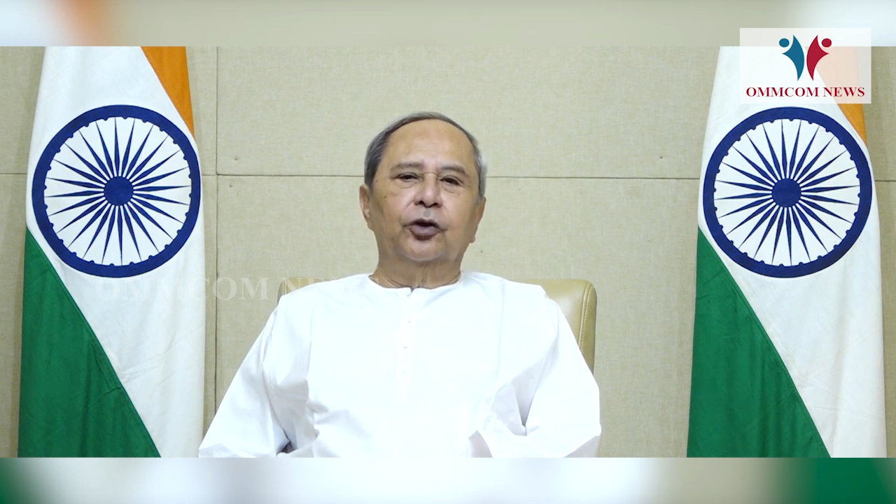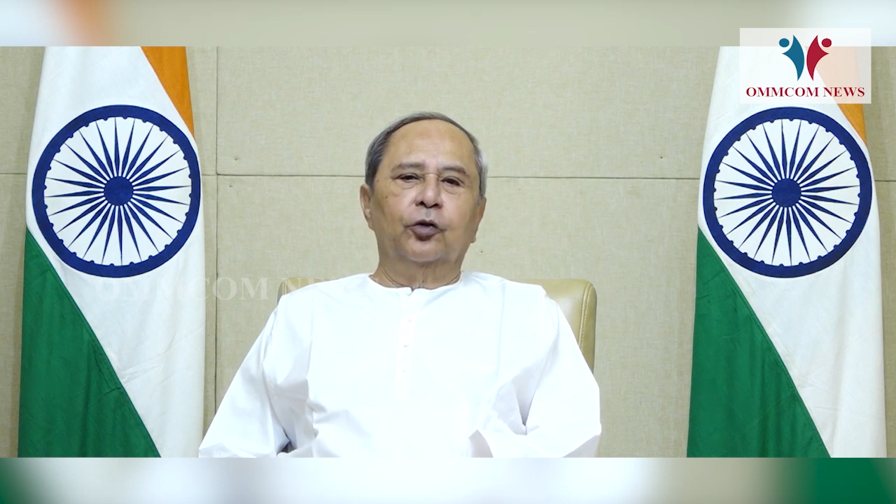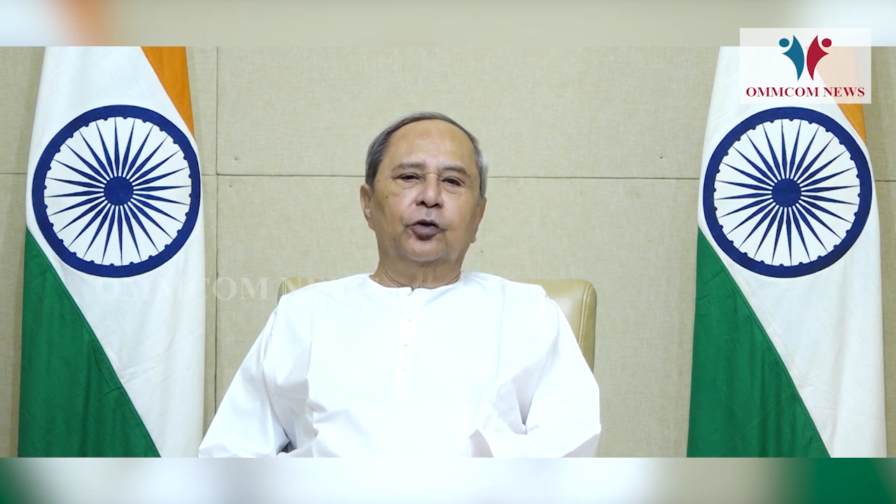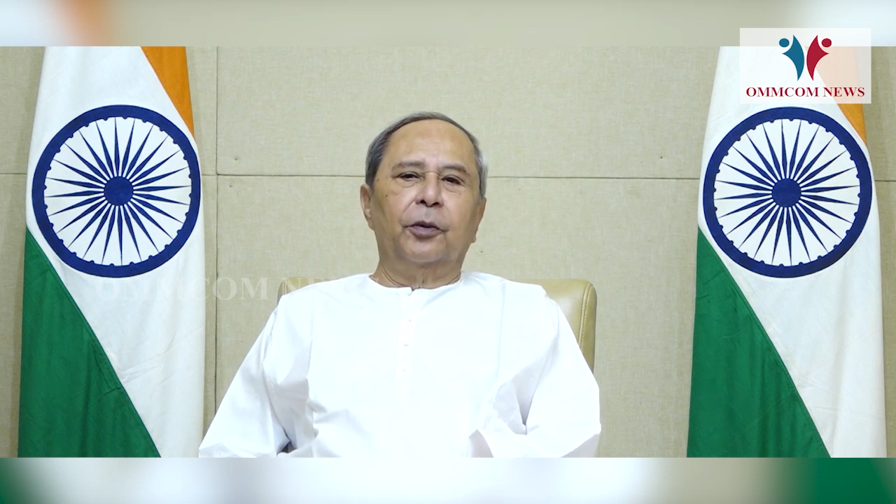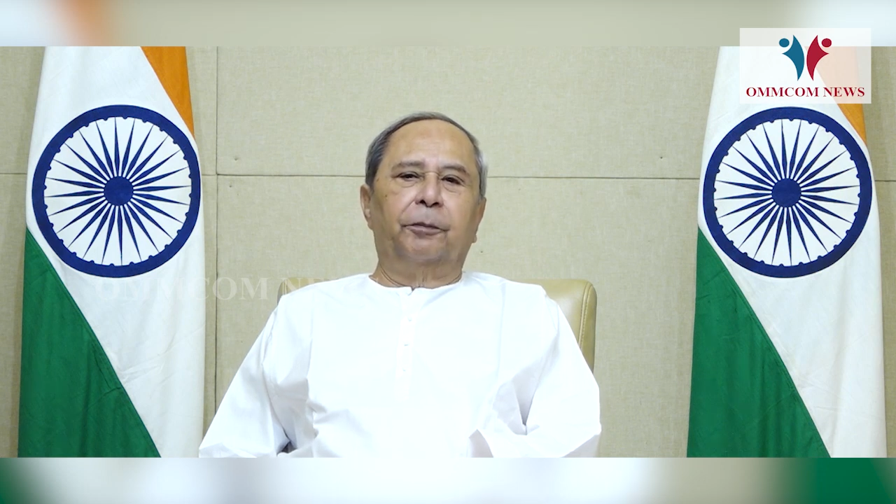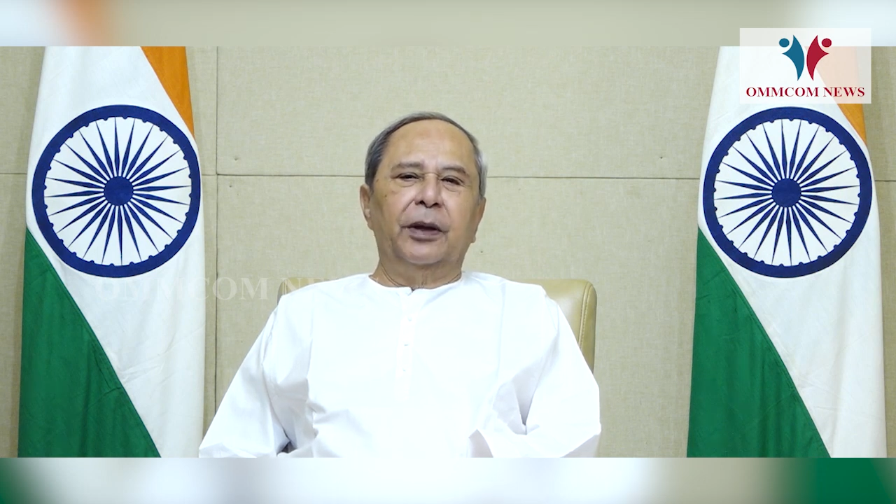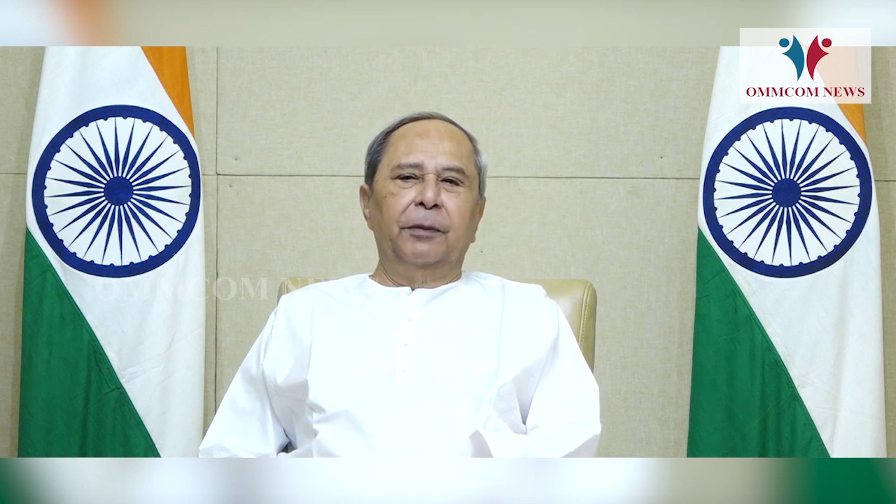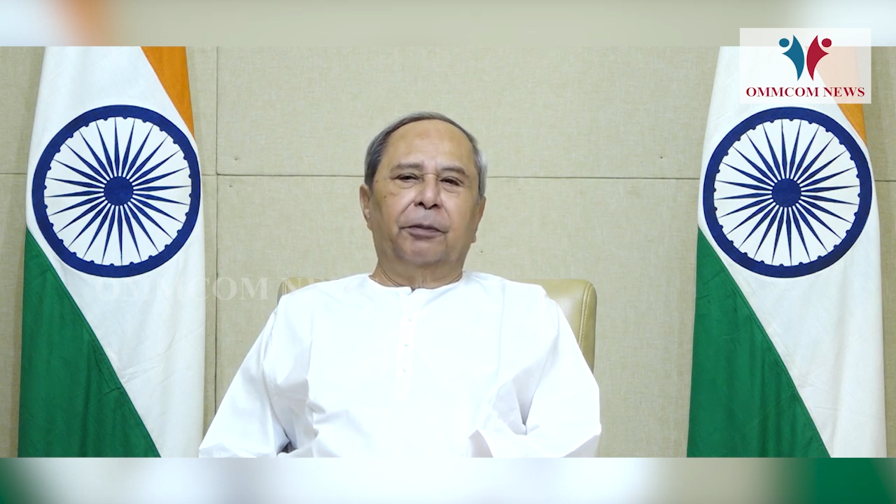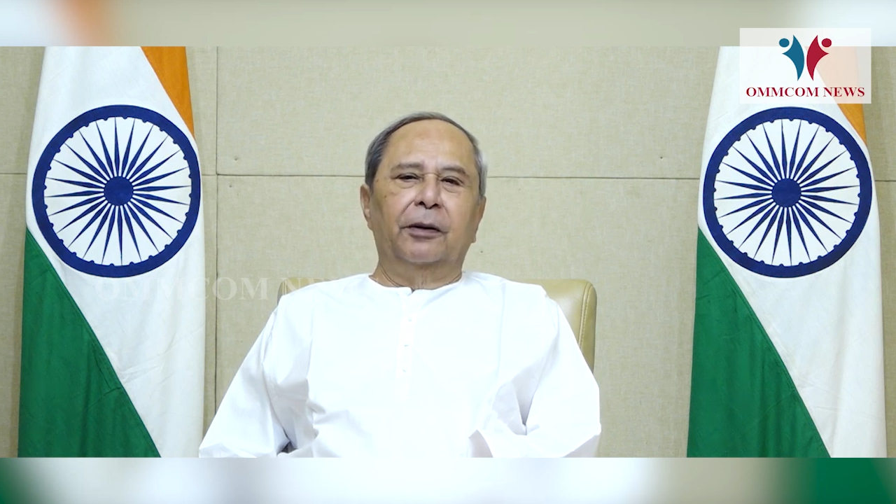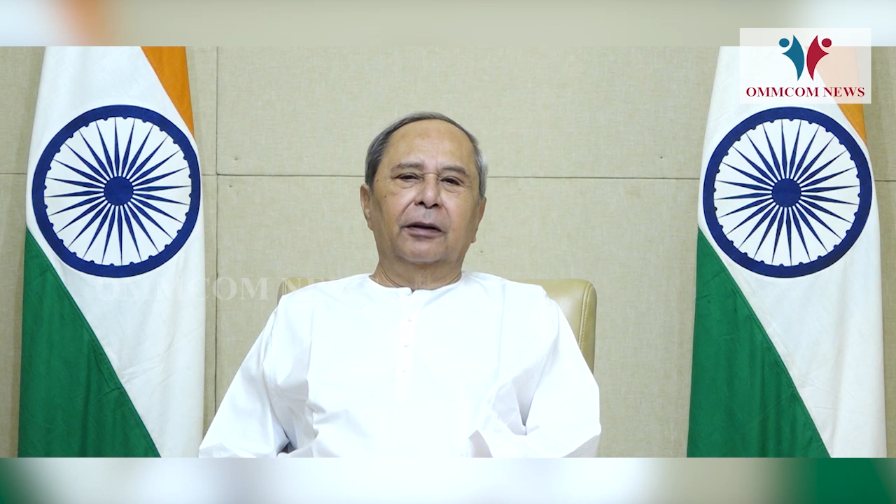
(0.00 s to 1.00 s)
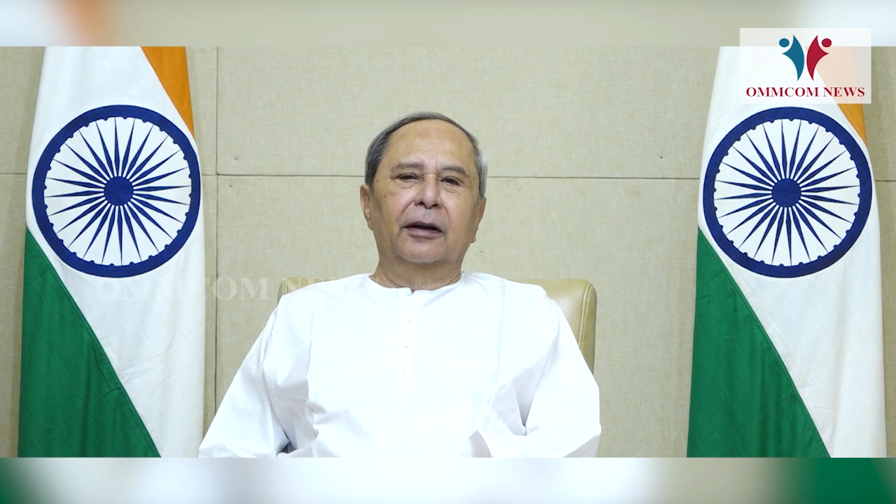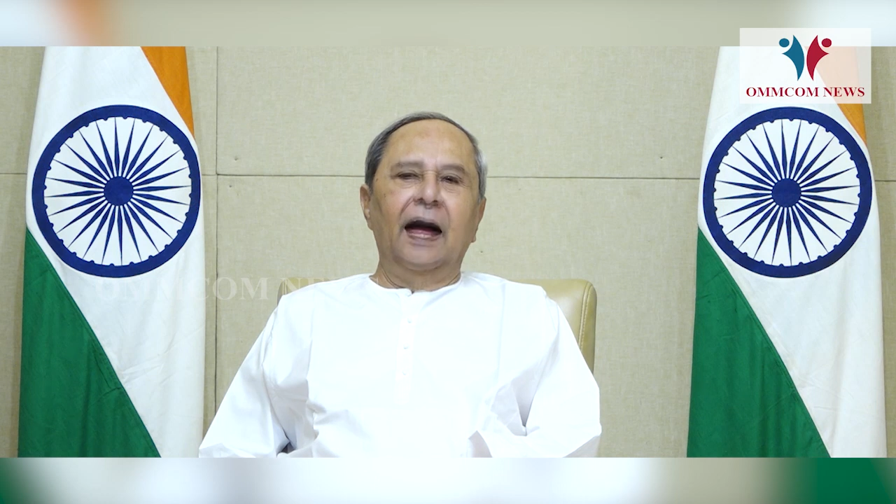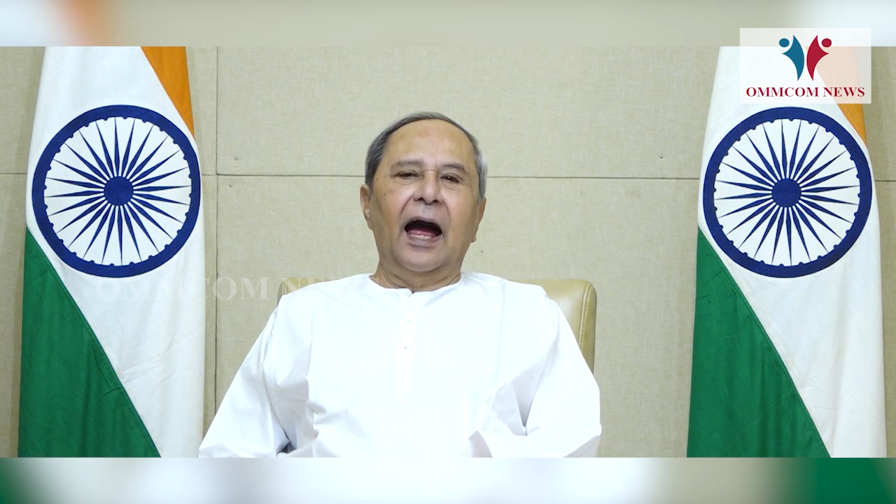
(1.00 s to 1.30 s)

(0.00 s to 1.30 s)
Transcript: to the people